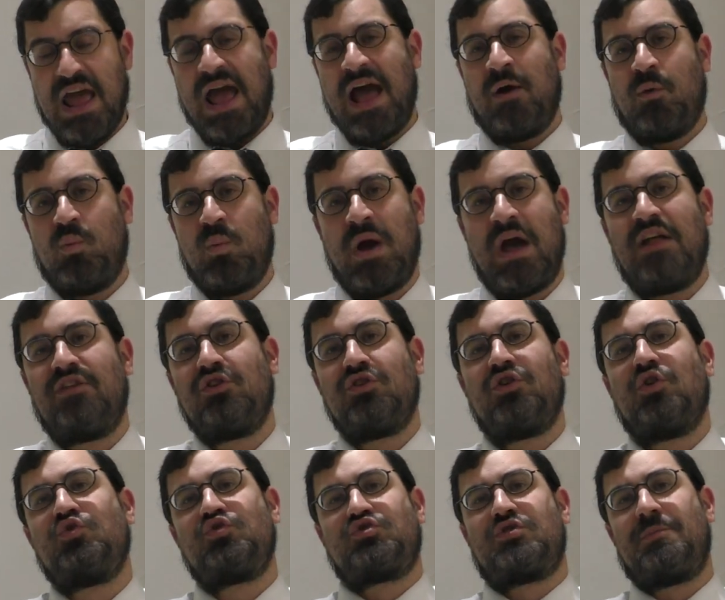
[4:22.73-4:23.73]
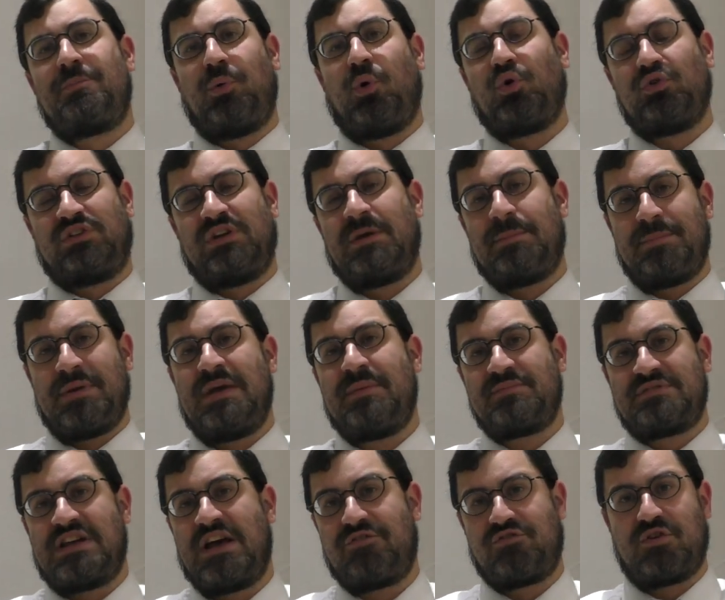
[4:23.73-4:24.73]
And where do those supporting
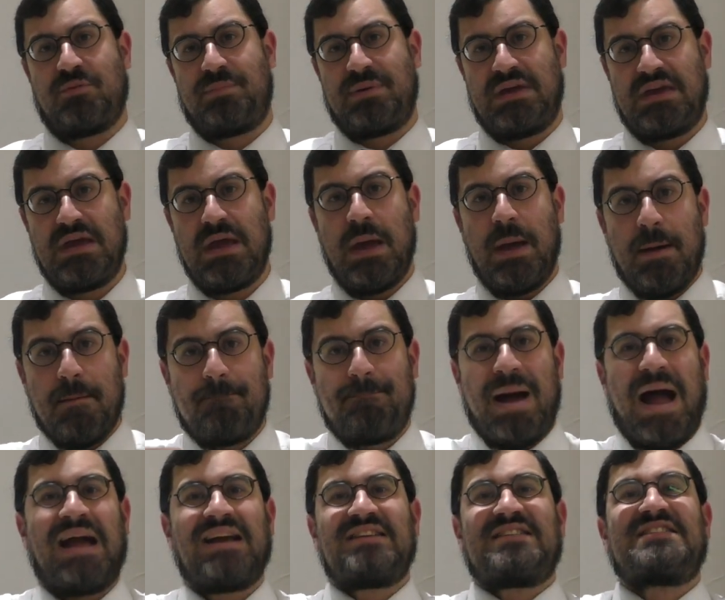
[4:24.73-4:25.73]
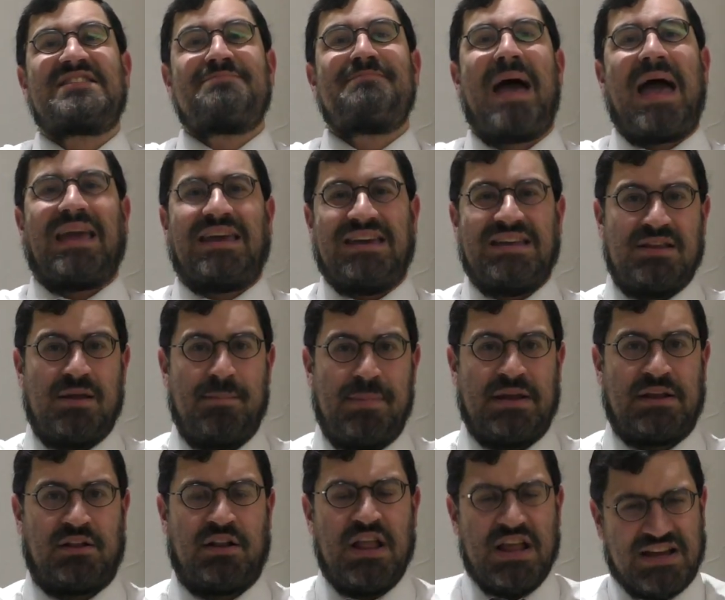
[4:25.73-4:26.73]
beams have to be? Bang smack in the
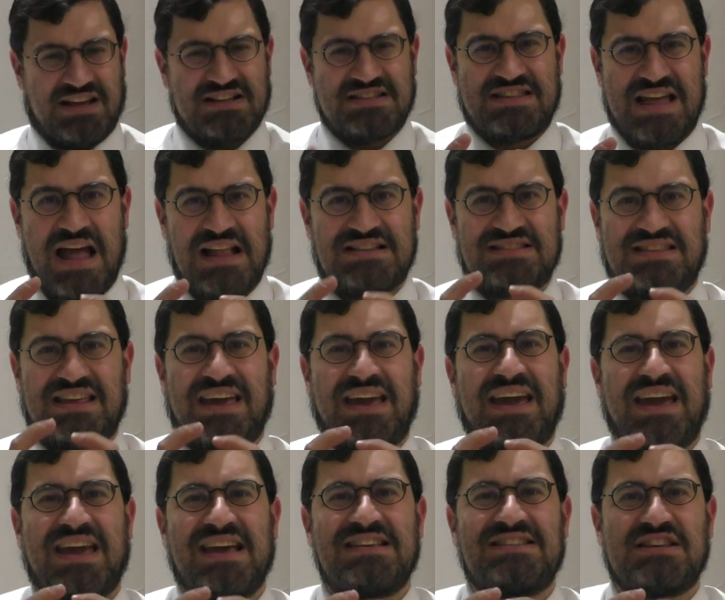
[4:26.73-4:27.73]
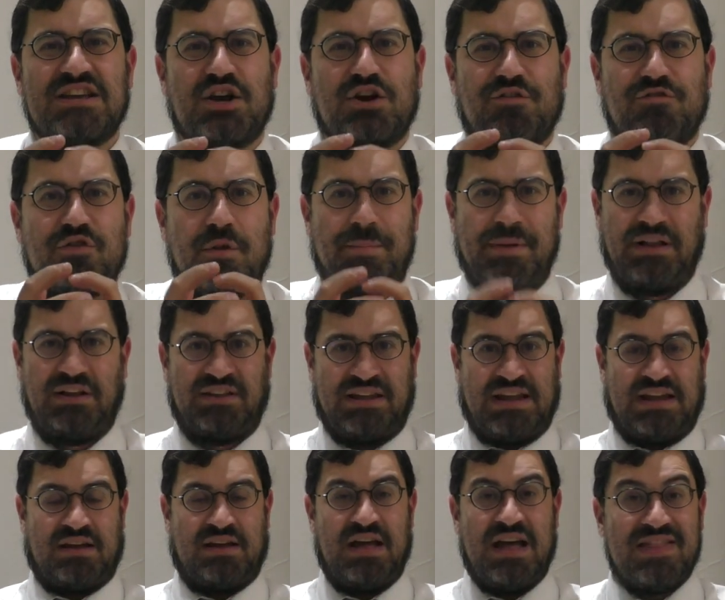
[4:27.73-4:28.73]
middle. Because that's the chizuk of the
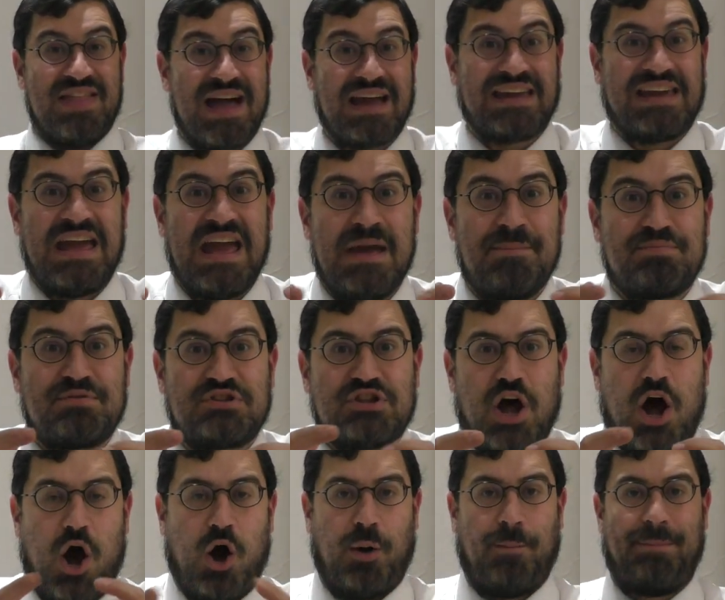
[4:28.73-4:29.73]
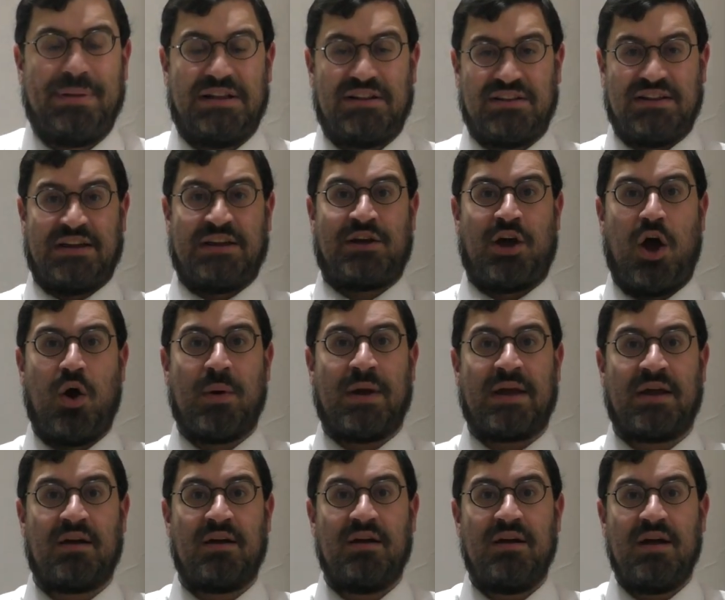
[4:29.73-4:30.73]
building. That keeps the whole building going.